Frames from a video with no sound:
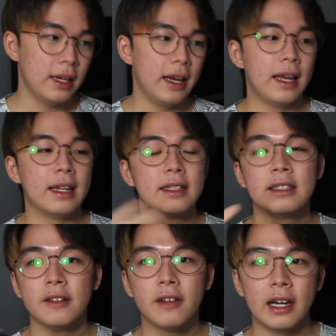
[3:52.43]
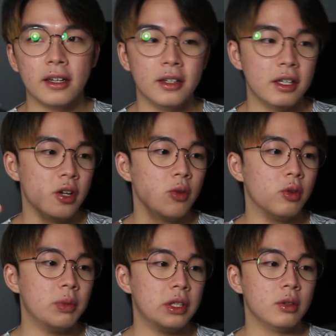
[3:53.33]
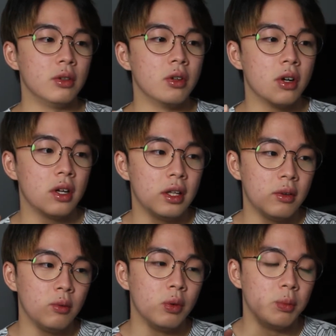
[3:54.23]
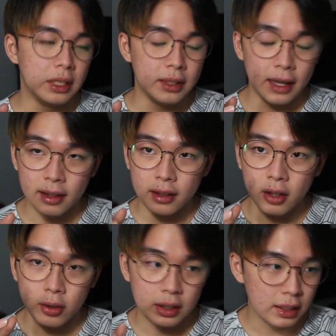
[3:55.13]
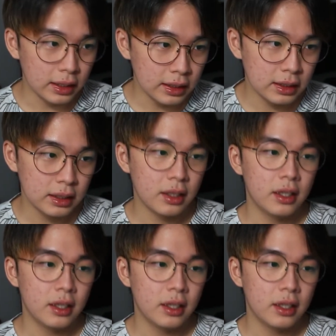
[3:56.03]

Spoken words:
Another safeguard will be that the auditors